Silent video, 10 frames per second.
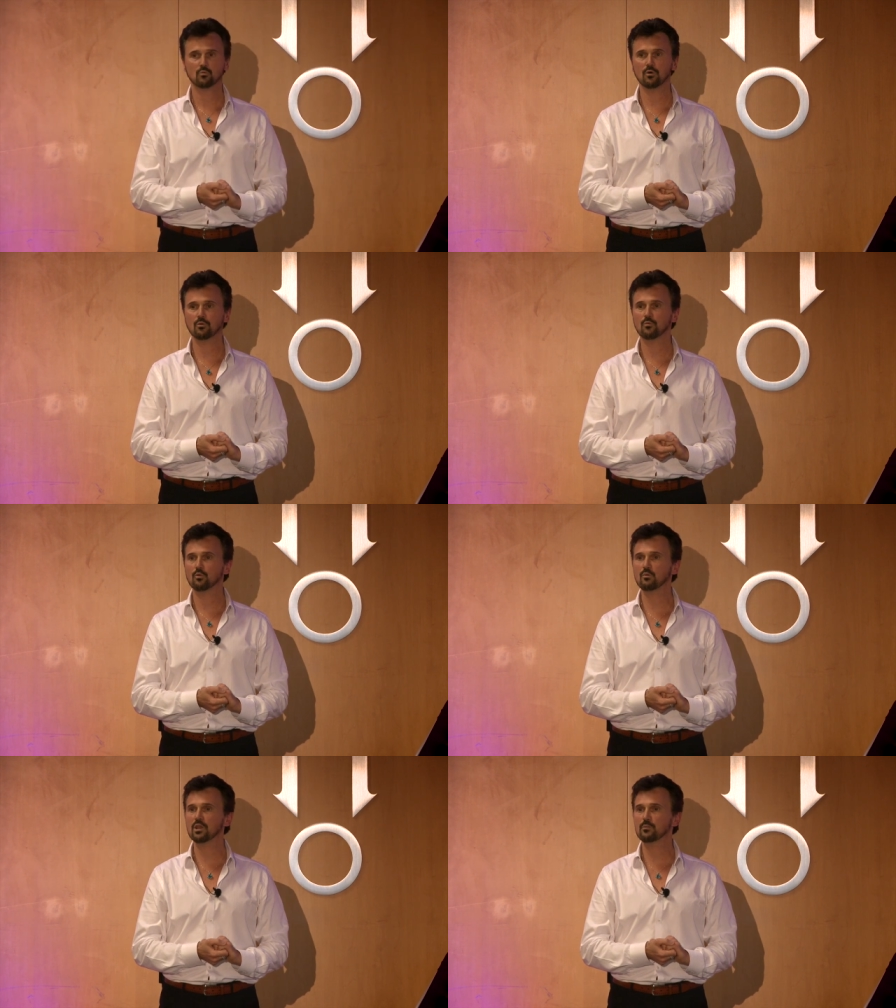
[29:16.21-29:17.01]
Well,
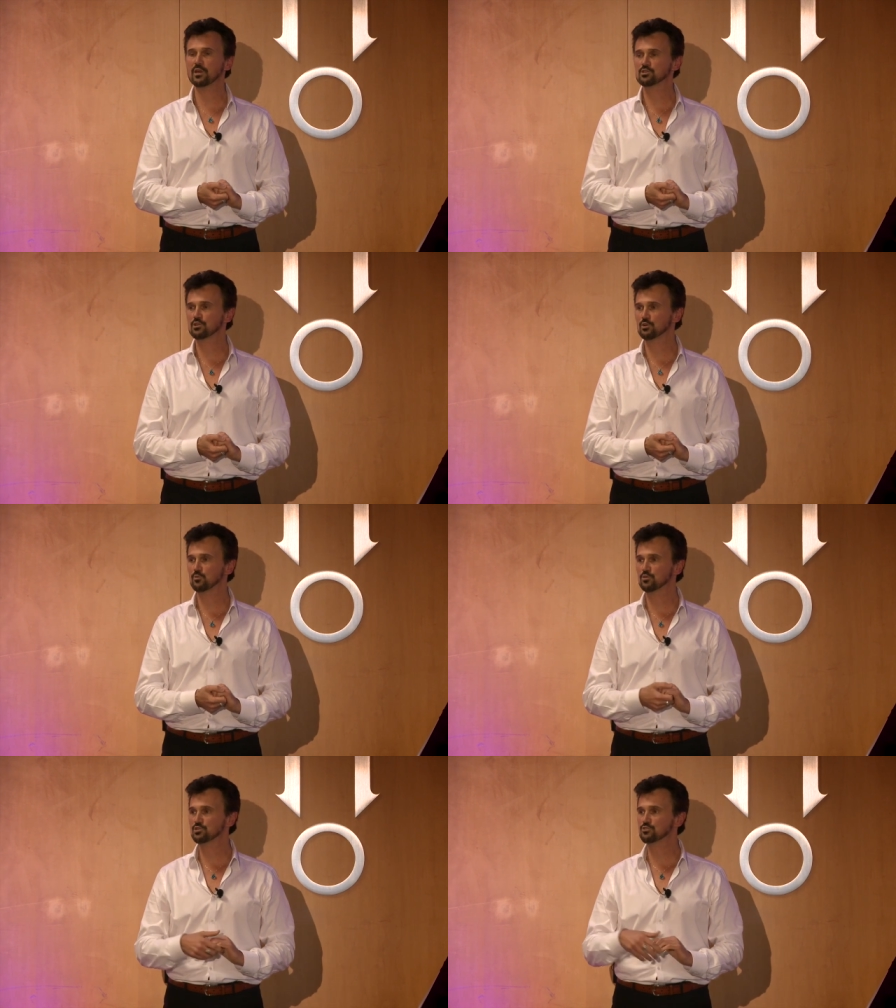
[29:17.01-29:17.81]
we want to make sure
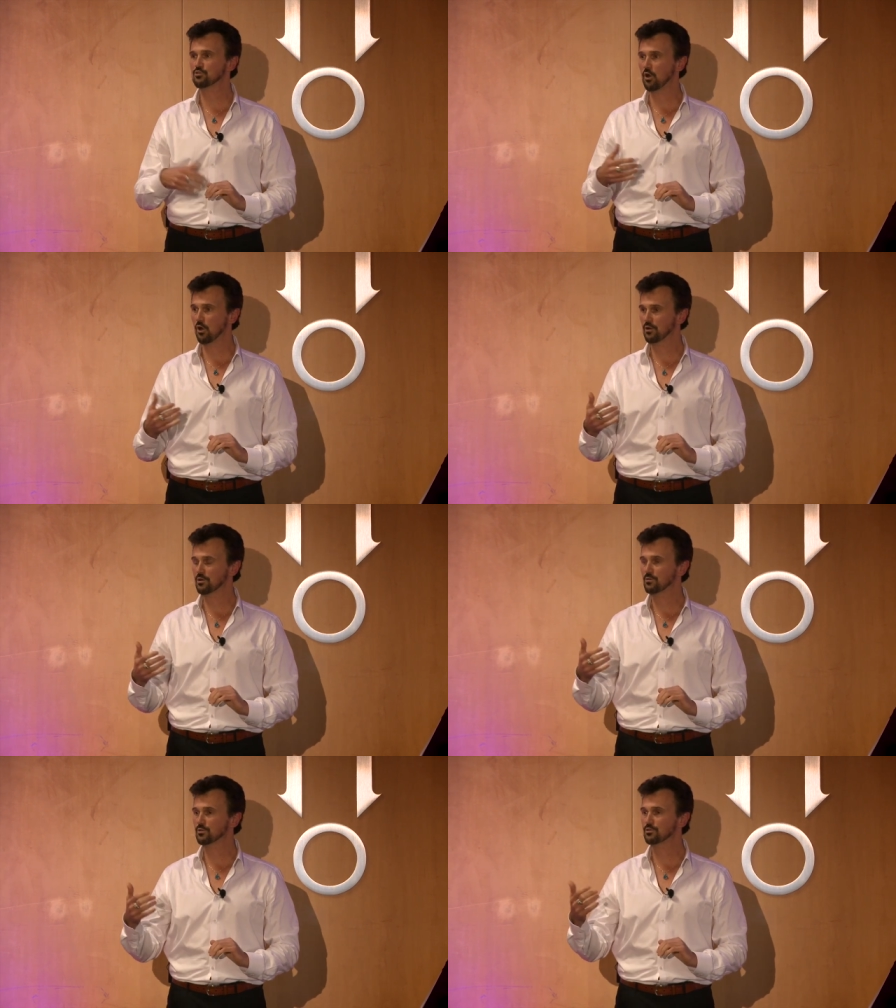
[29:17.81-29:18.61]
we're
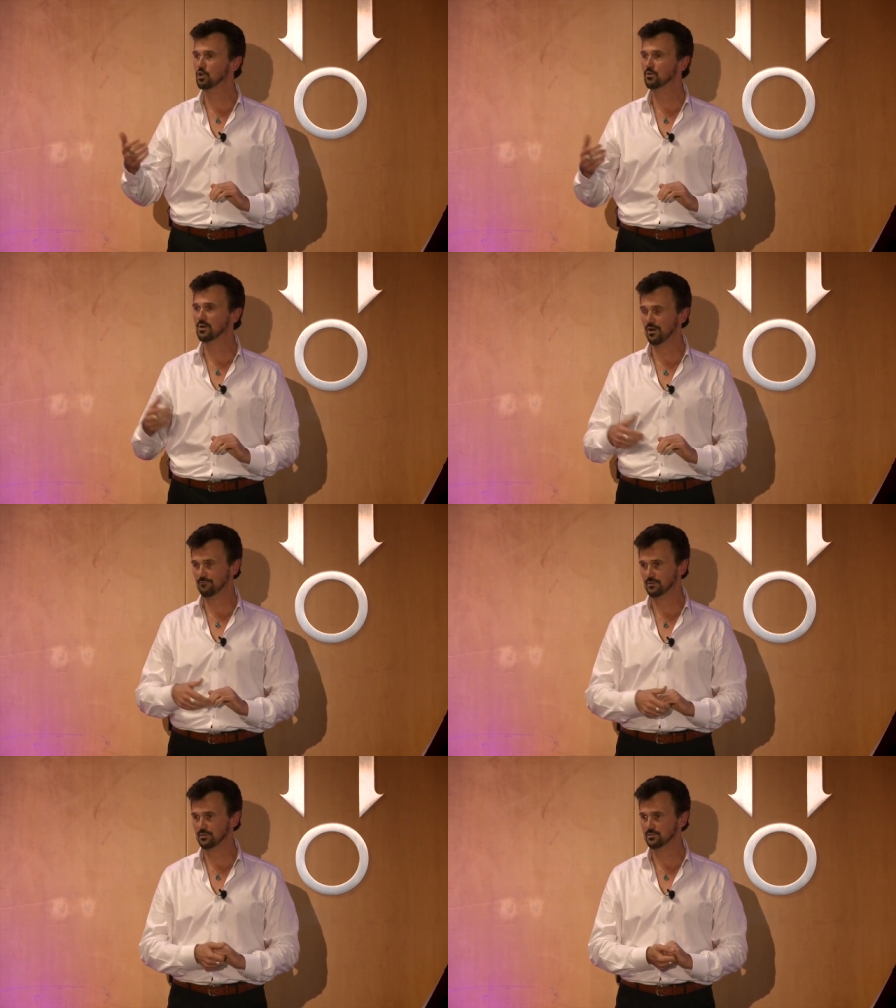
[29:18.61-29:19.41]
strong with no
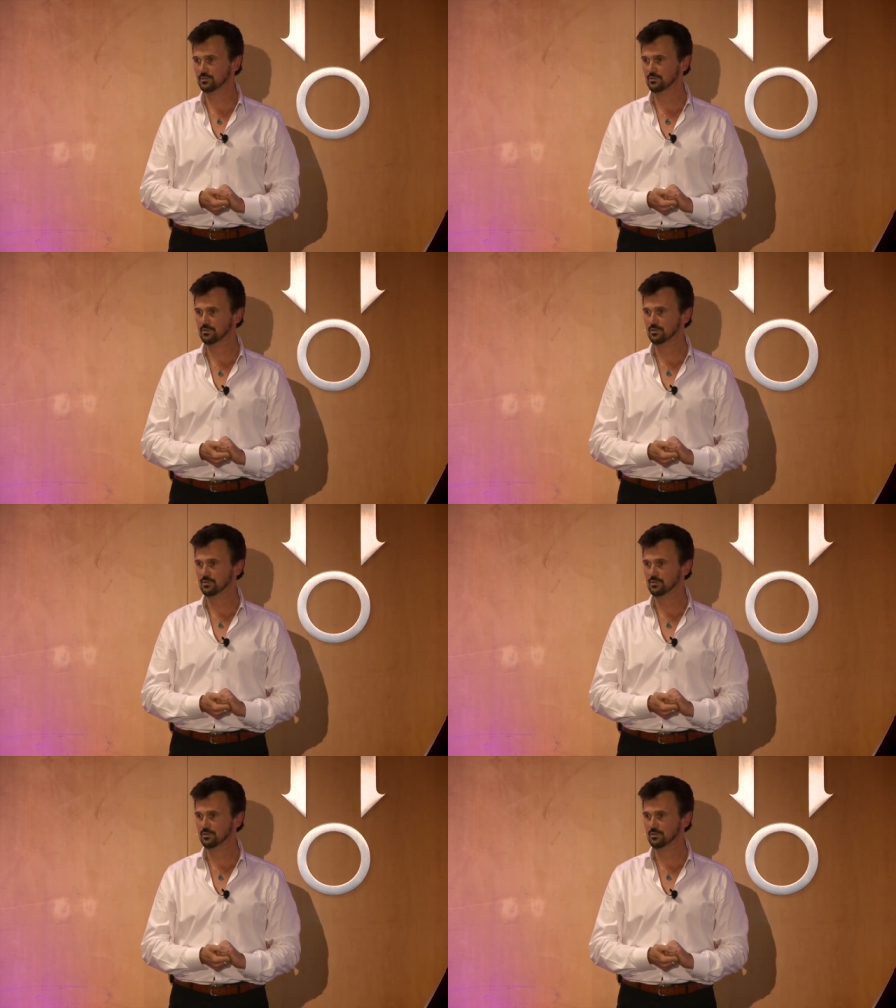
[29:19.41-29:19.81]
confidence.